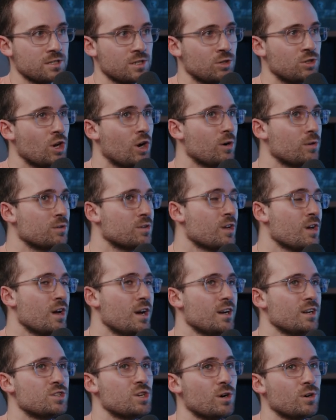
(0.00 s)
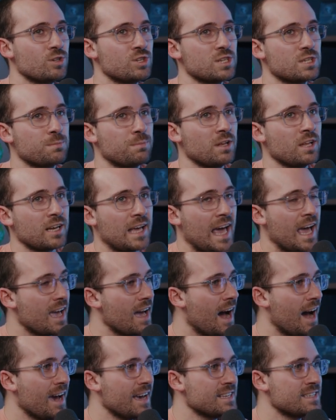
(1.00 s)
So don't just be like
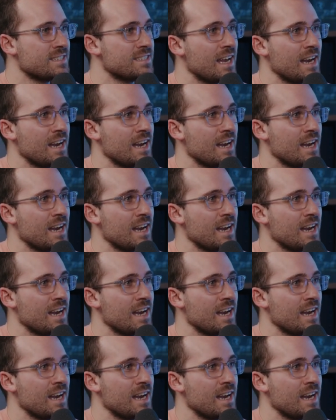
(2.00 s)
AI is